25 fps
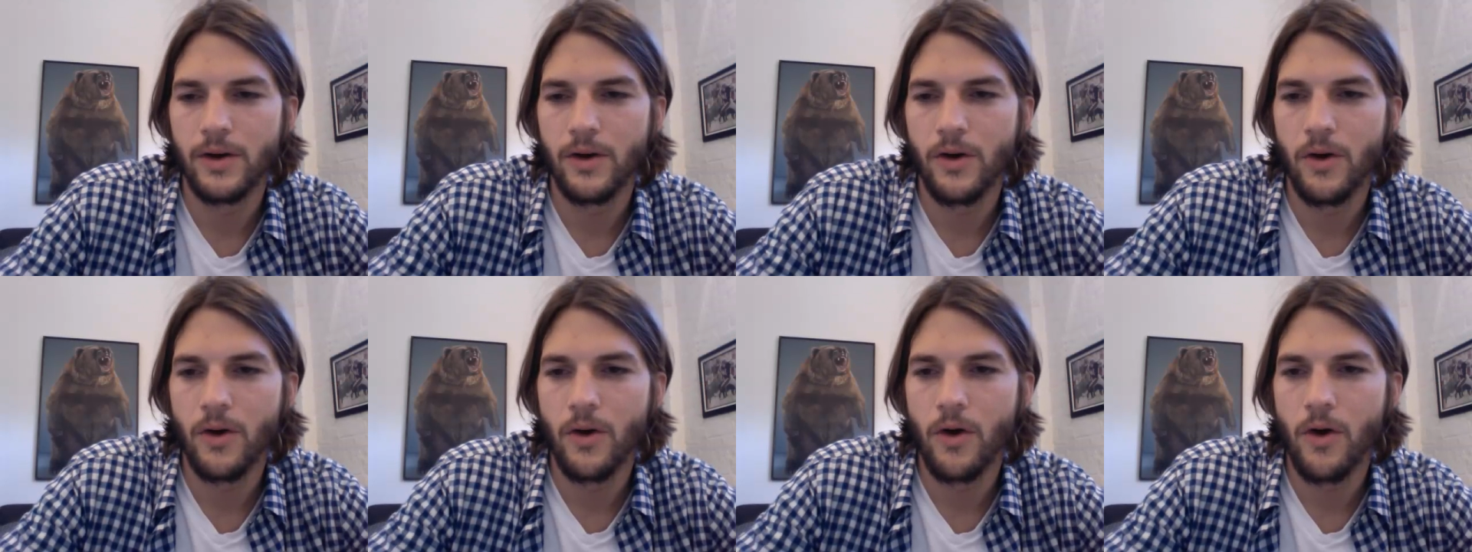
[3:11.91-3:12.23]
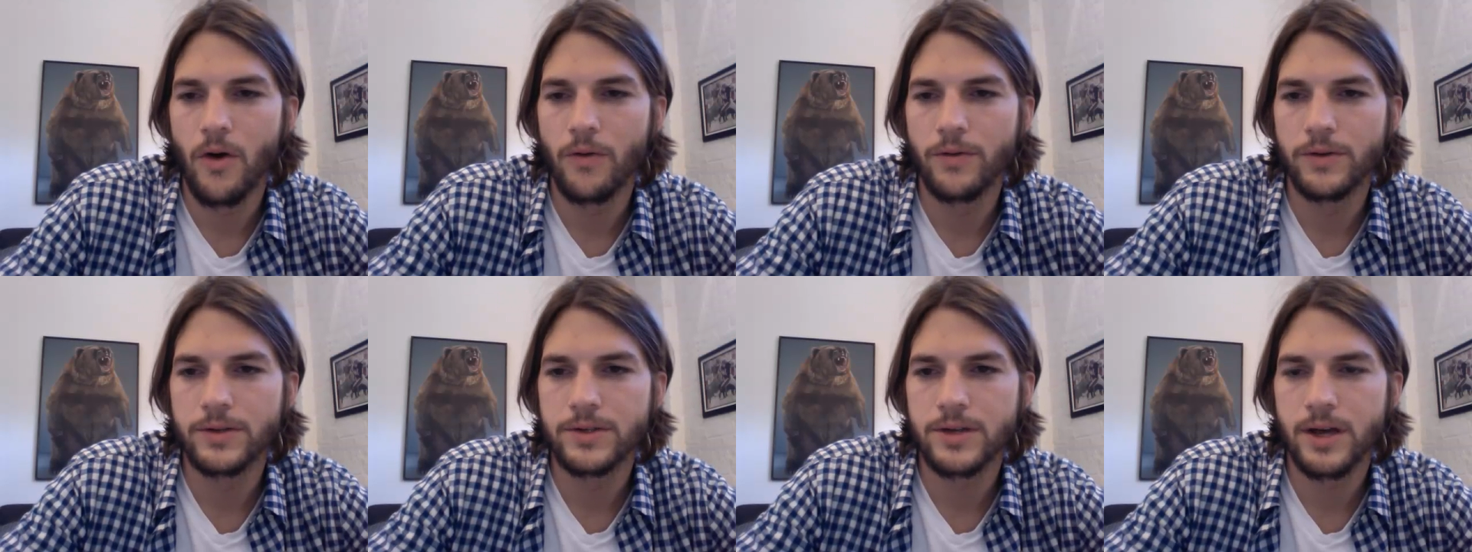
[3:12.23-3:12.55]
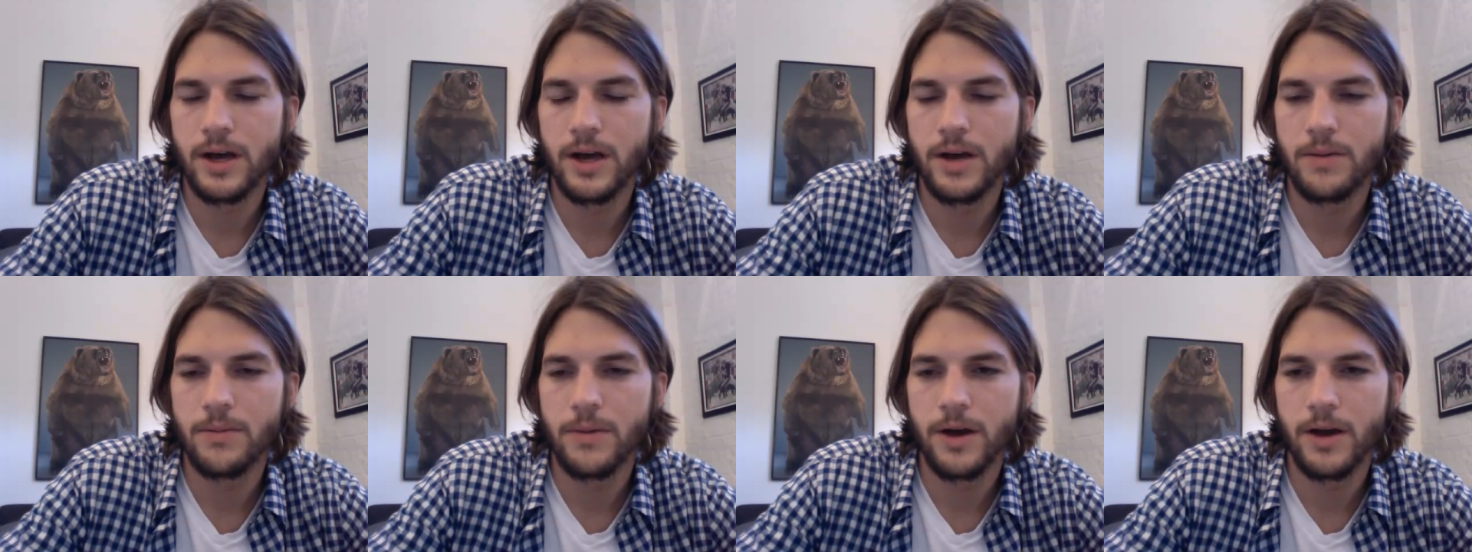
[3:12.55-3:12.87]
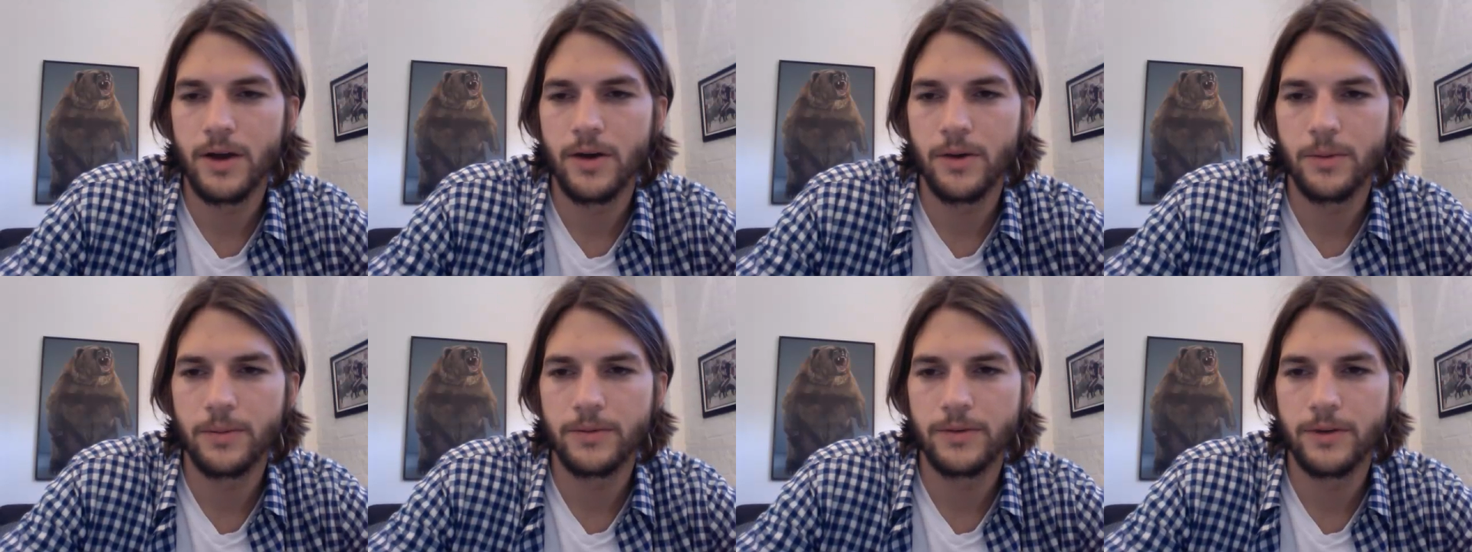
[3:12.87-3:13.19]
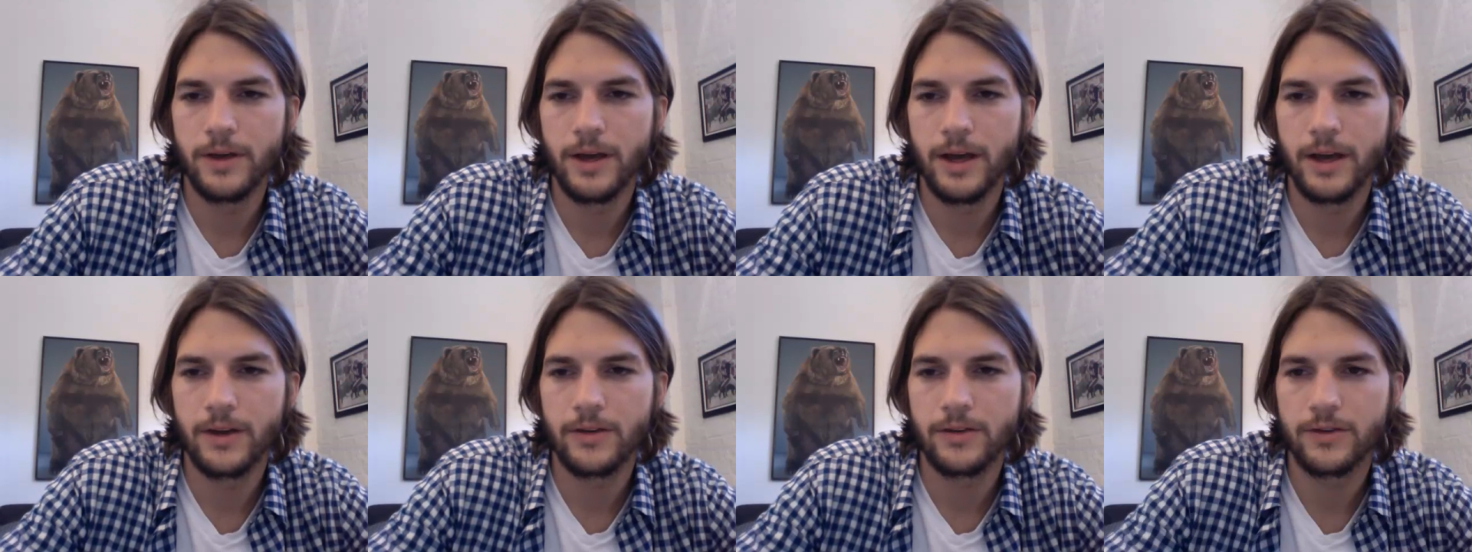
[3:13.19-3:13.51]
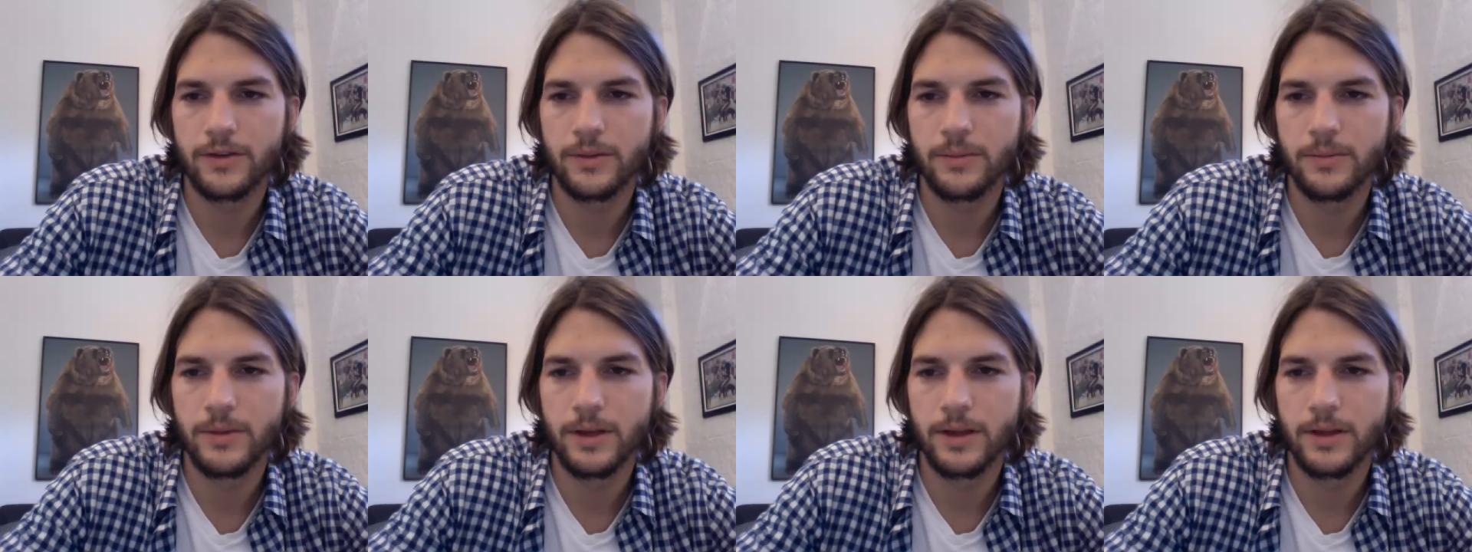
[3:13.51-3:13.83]
Over time, I hope to
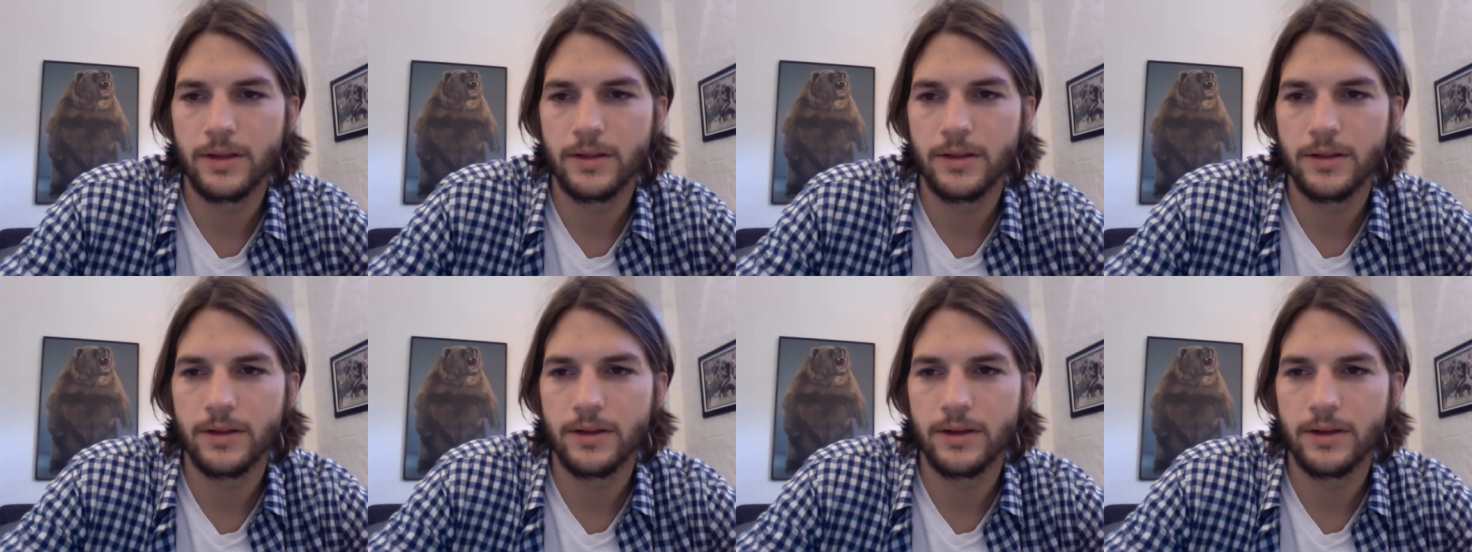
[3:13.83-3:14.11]
actually make